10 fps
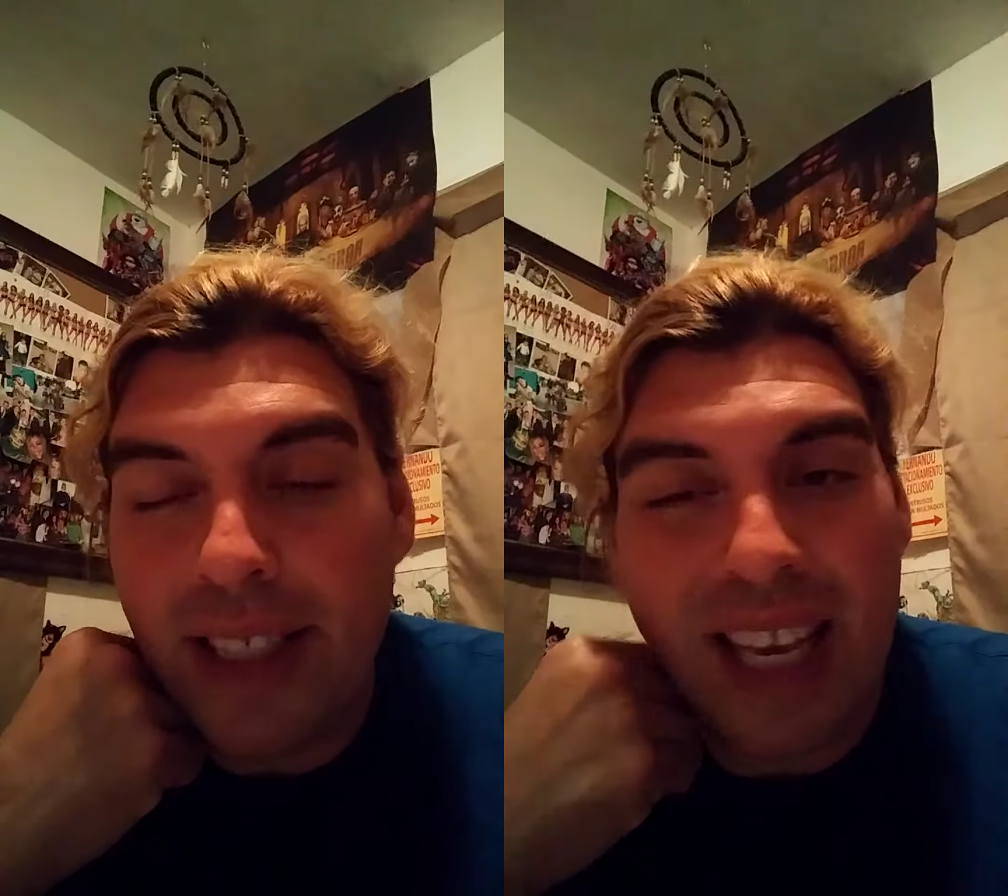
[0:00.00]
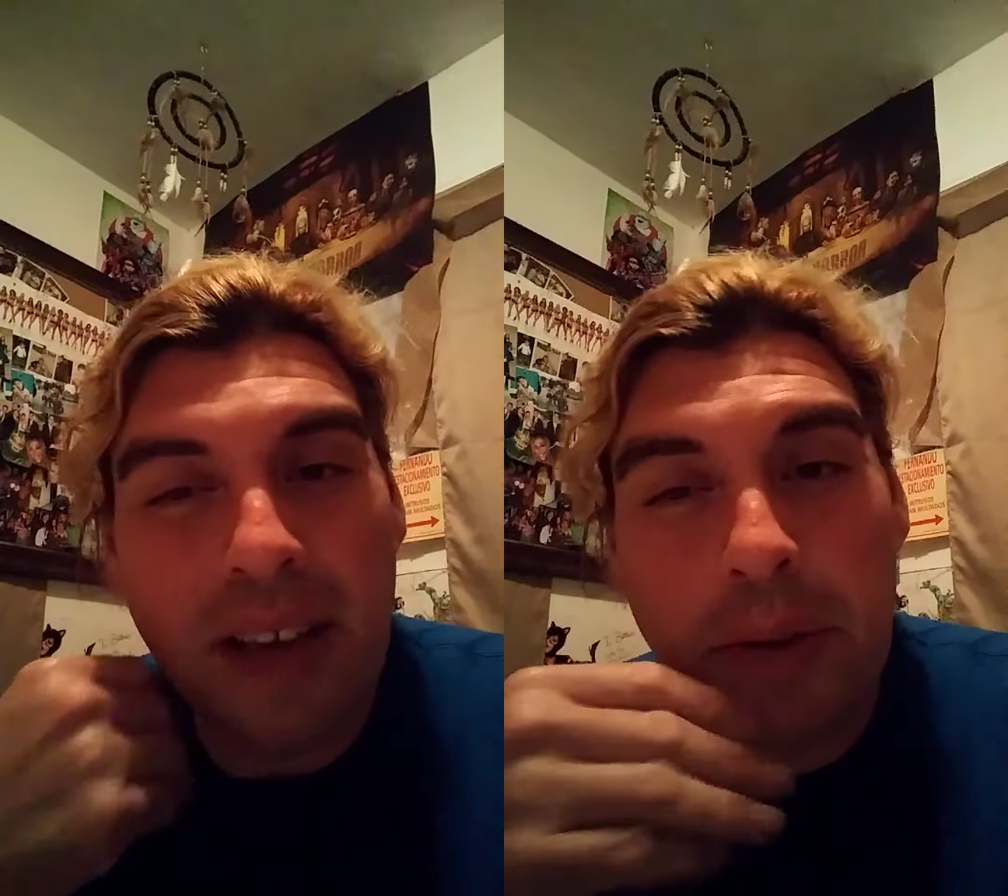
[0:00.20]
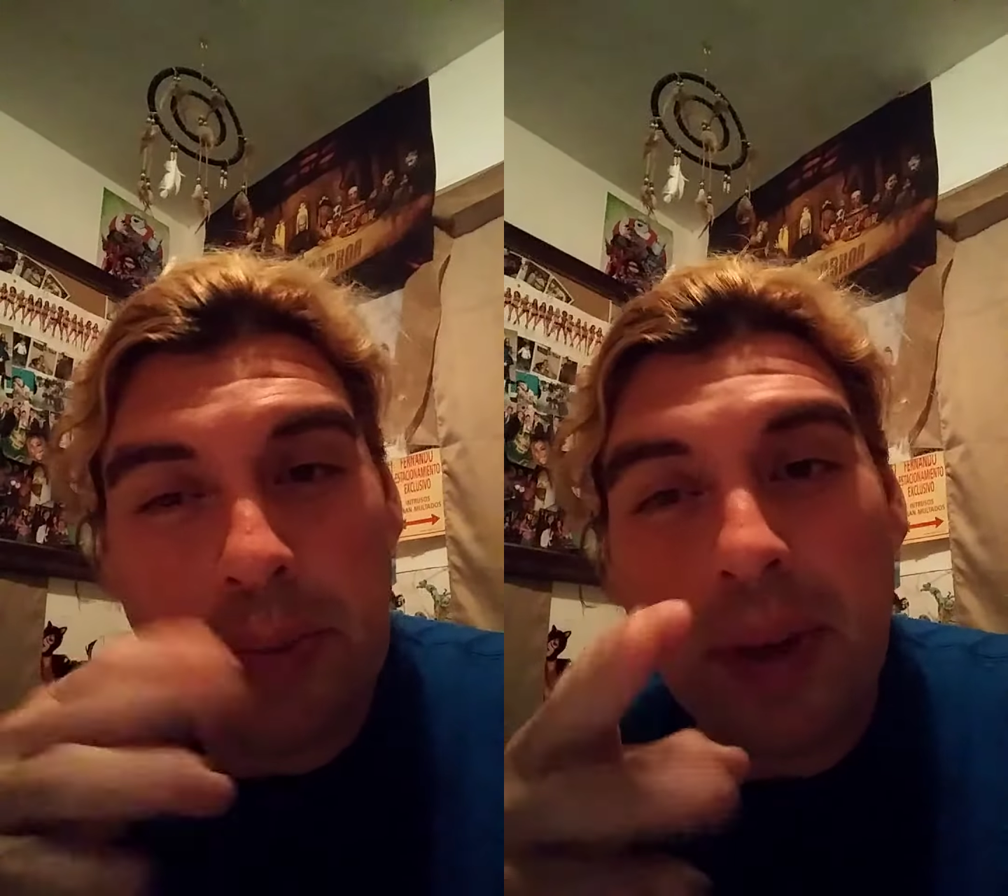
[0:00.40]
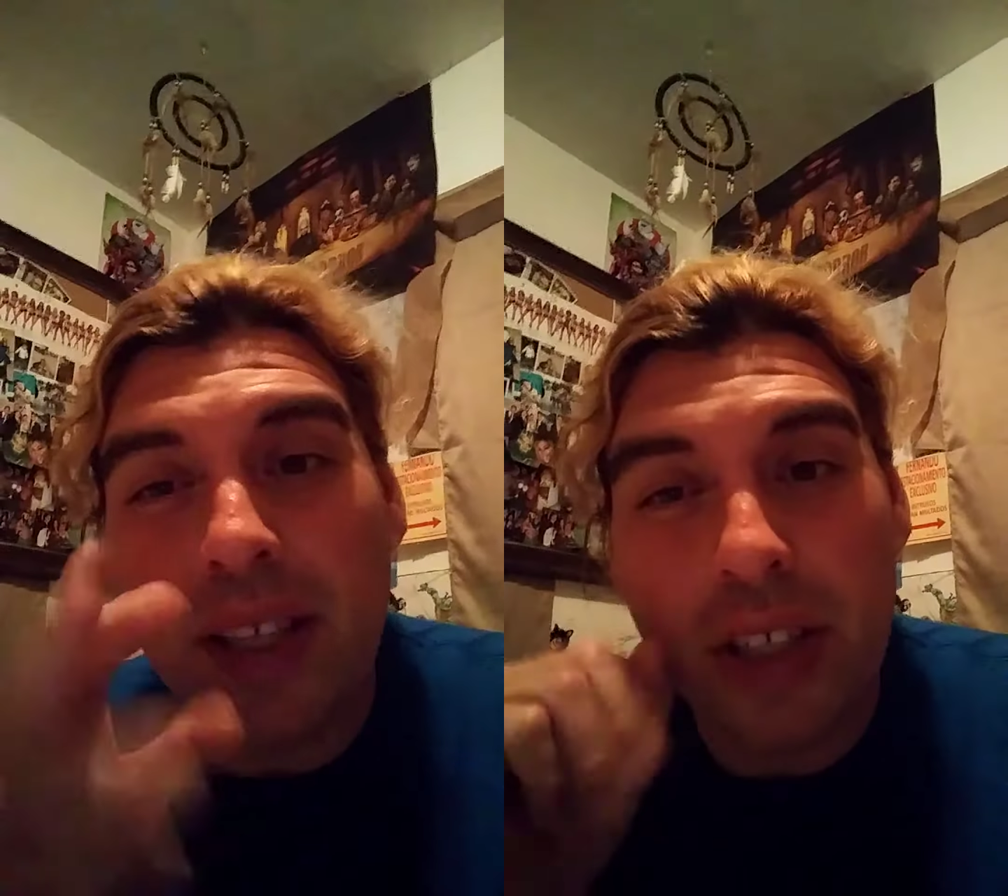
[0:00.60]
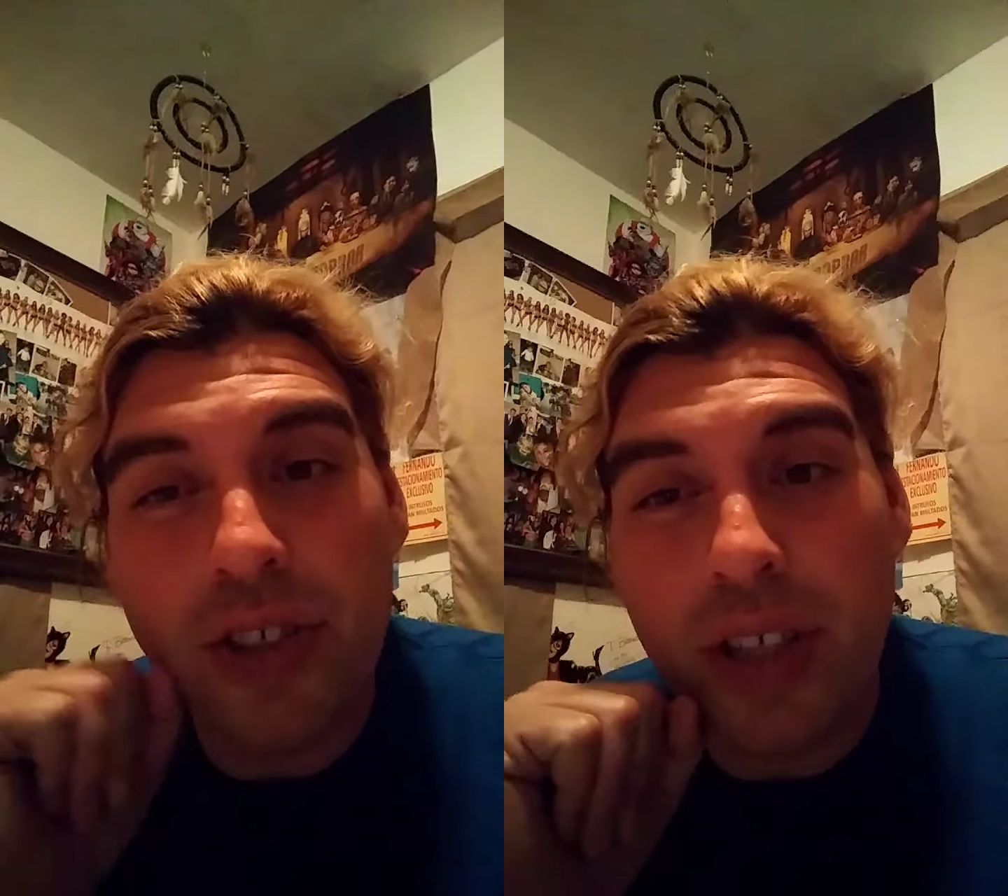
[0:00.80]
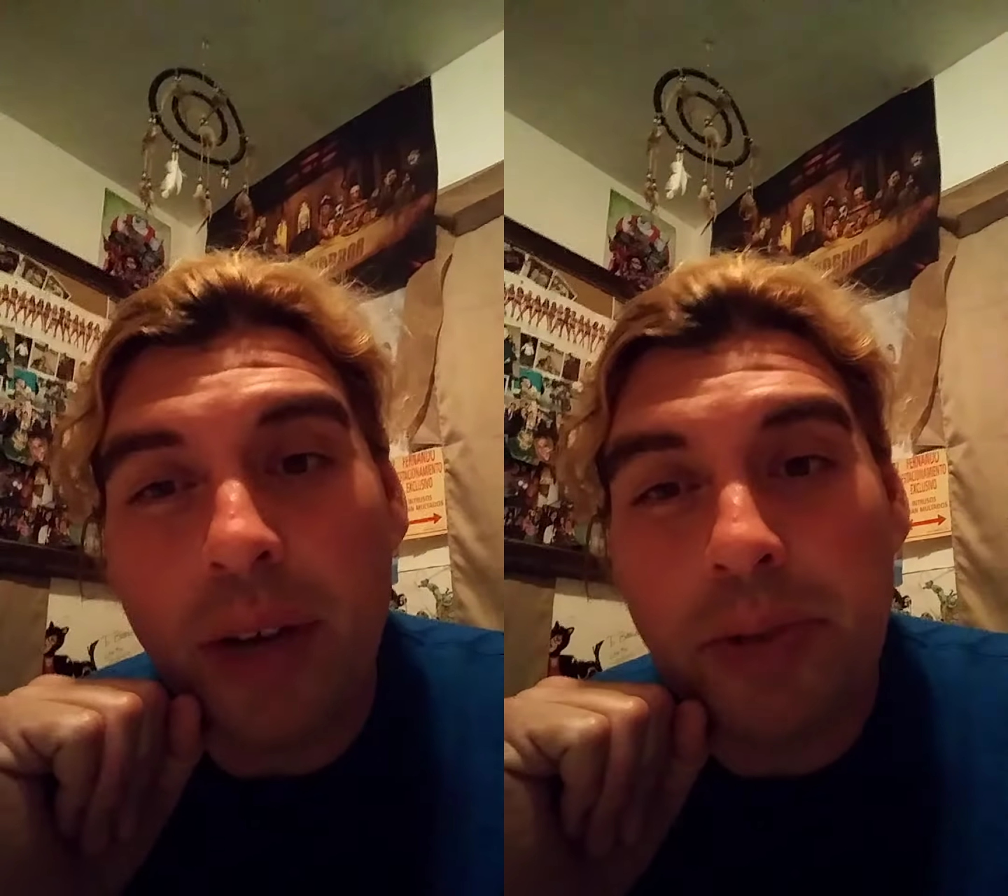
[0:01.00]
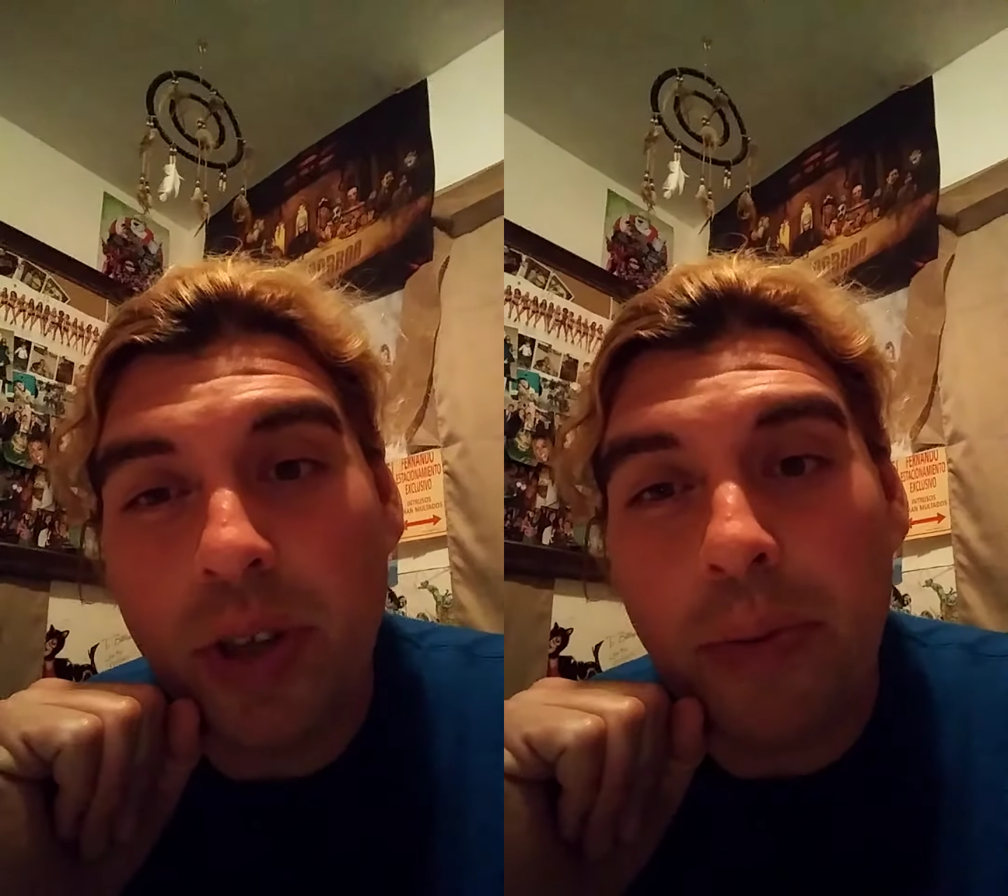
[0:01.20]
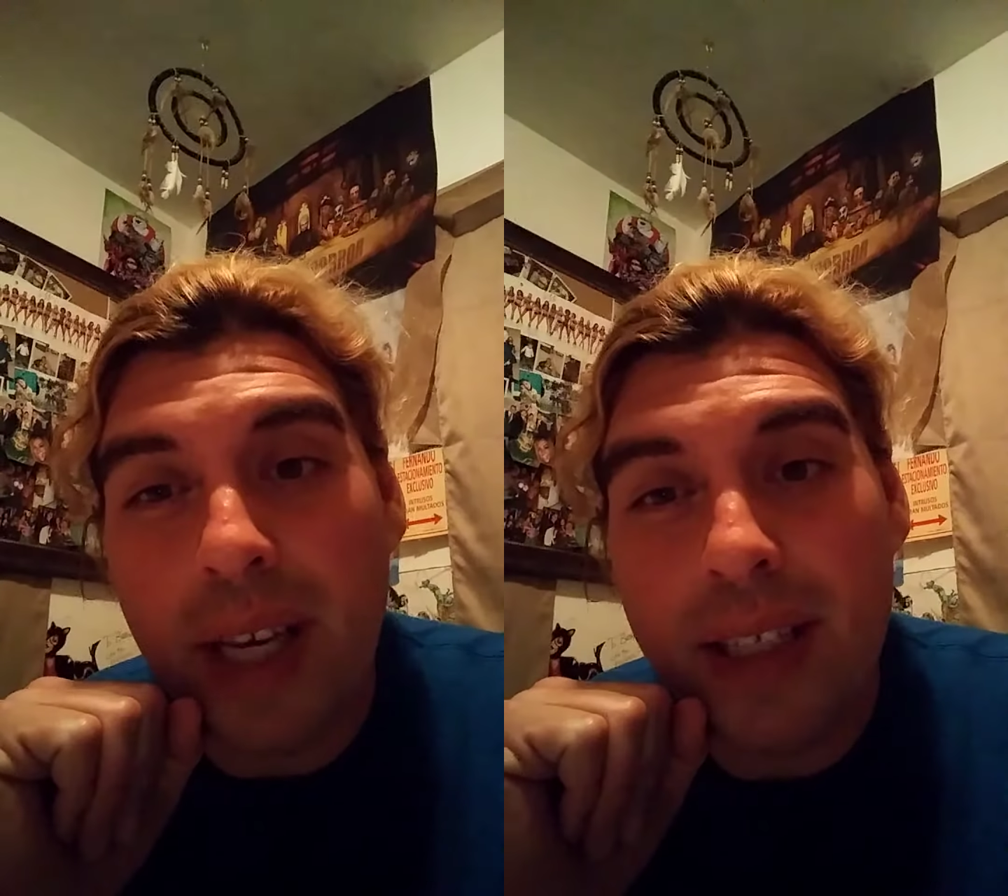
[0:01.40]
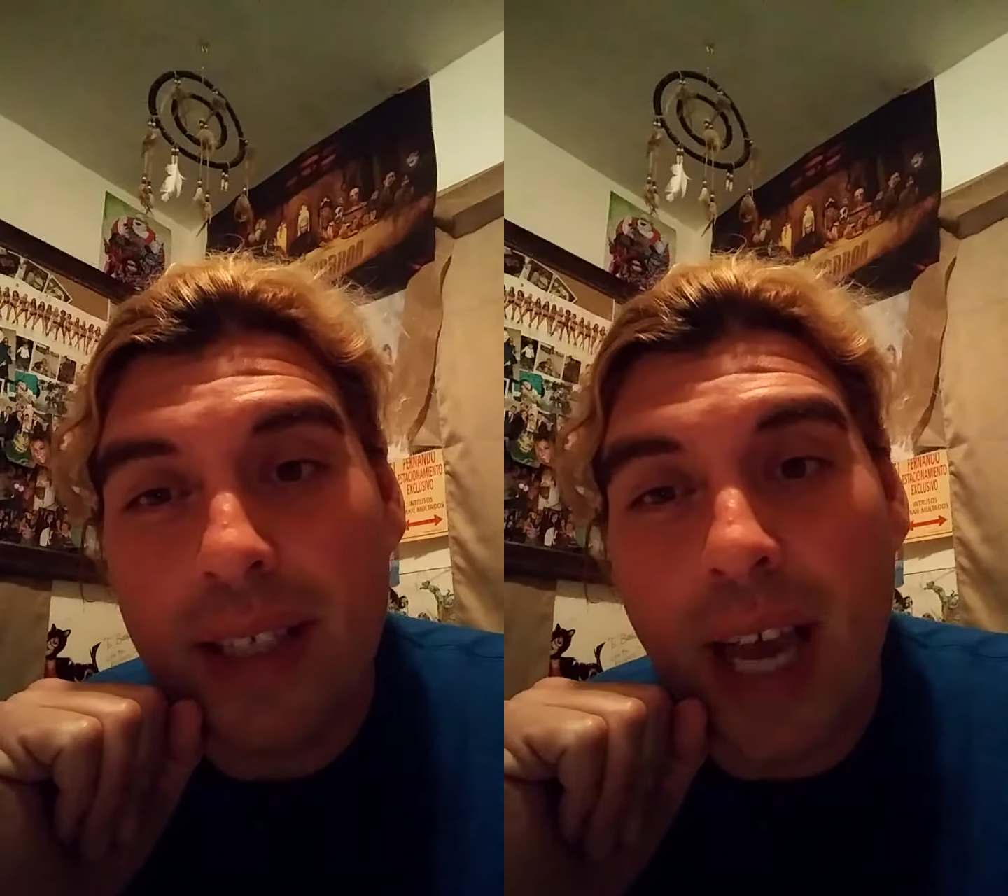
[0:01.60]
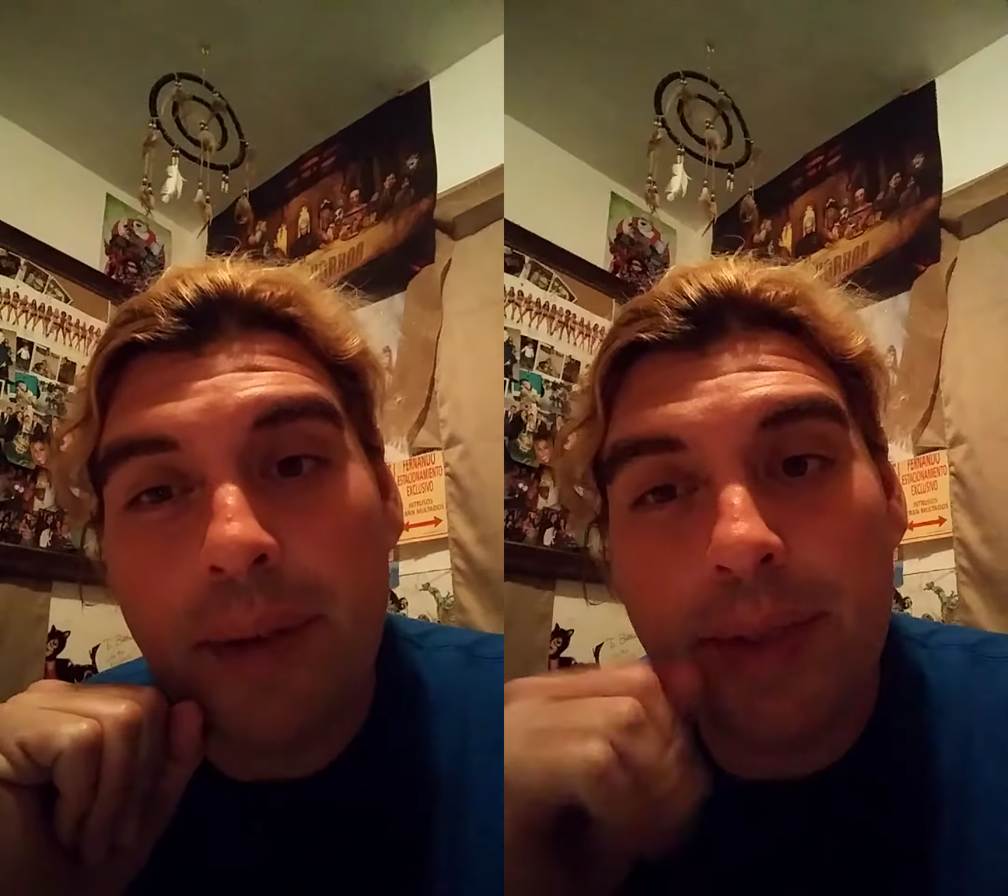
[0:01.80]
And it's been glitching up so many
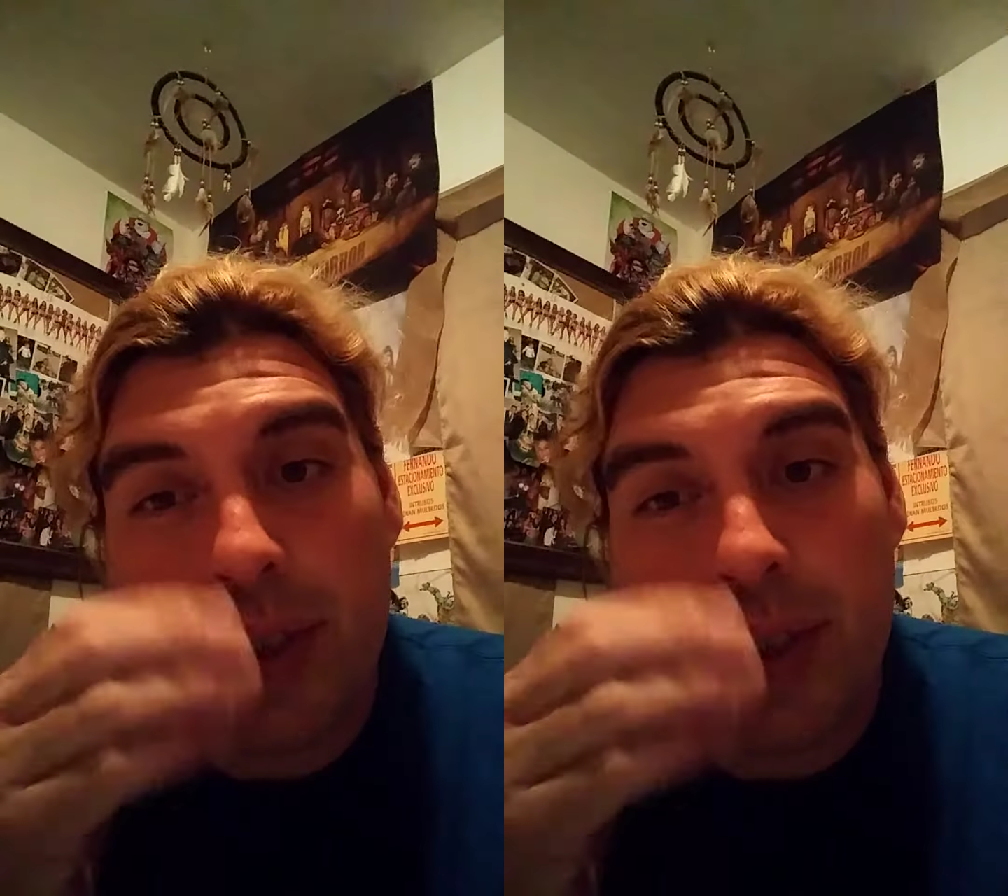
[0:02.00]
times.